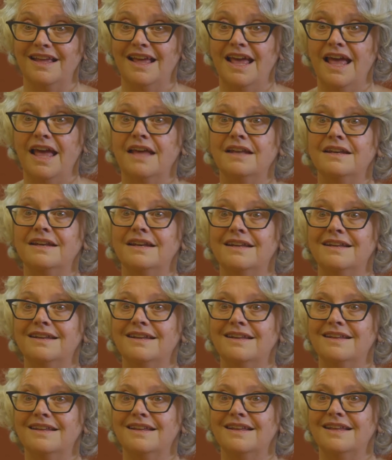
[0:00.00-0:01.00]
and
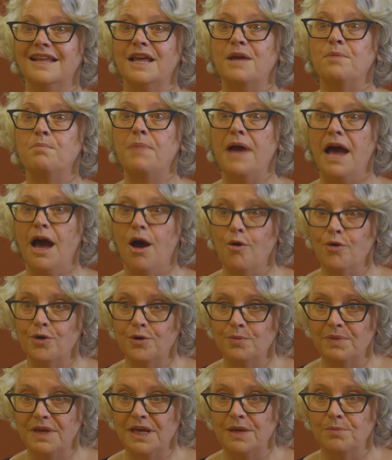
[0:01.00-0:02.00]
empower
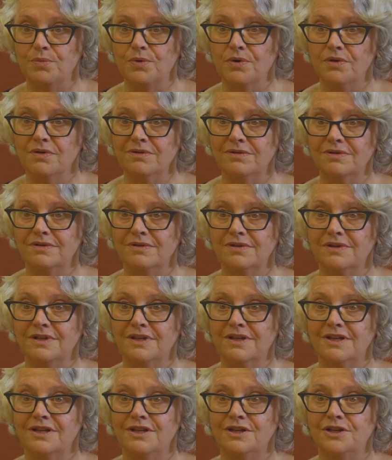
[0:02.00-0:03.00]
people
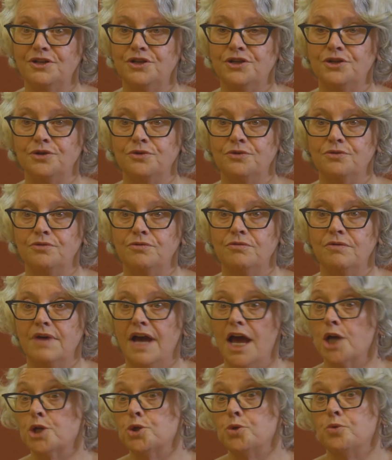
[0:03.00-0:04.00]
to
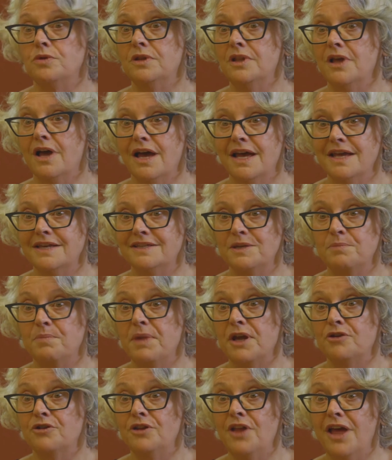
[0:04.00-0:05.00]
actualize a
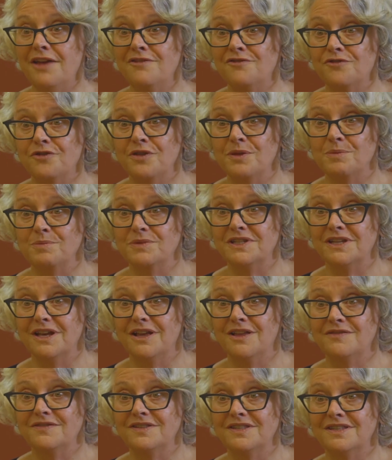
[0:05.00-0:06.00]
better life for
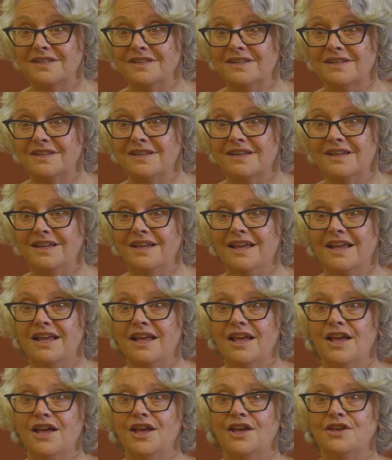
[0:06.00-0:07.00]
themselves.
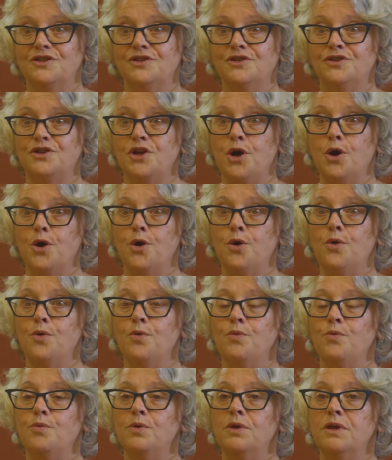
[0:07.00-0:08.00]

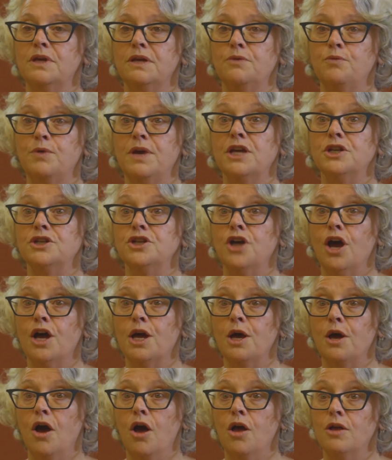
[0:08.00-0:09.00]
So we'll, we can
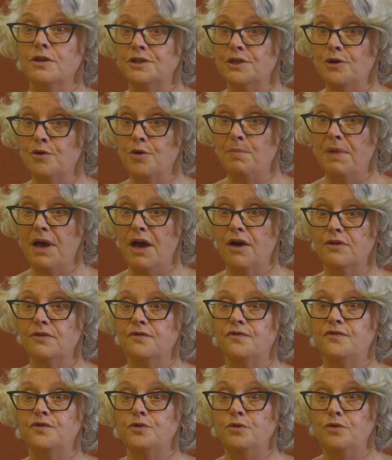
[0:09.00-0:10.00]
talk also about
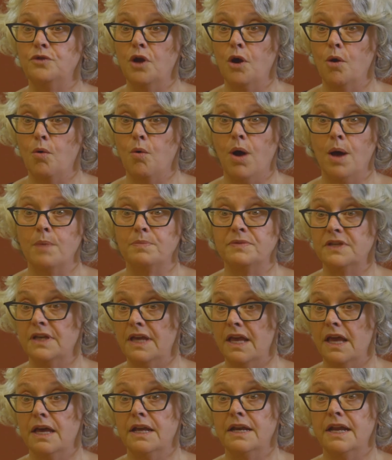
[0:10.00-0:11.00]
food co-ops
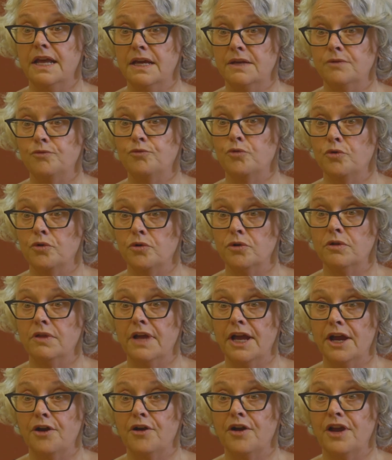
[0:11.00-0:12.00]
again in rural
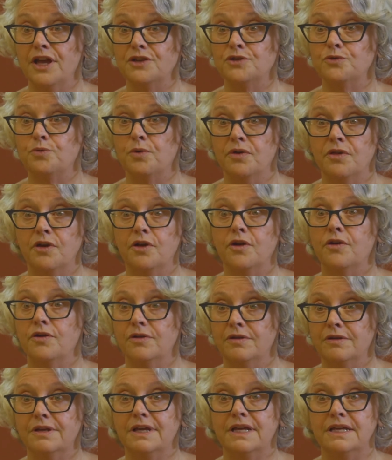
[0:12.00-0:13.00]
areas where there
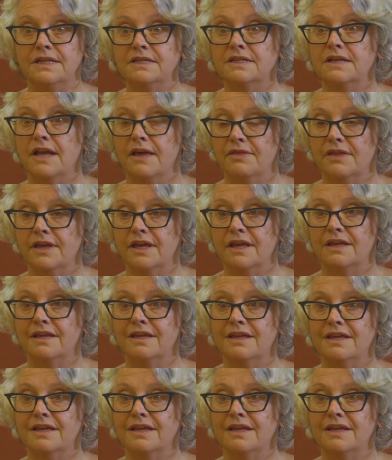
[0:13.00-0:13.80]
is nothing.